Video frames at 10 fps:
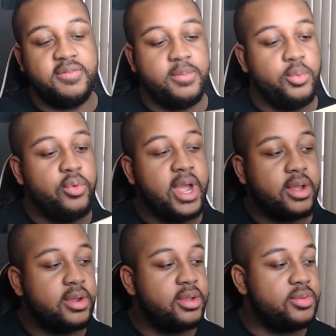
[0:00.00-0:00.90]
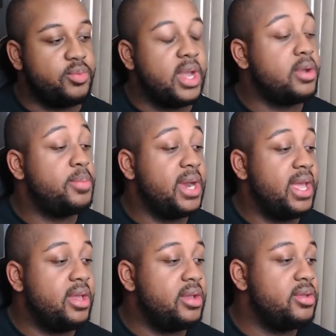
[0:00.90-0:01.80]
record record
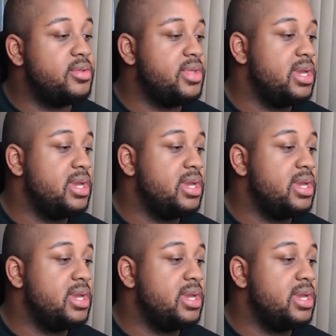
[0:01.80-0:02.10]
players and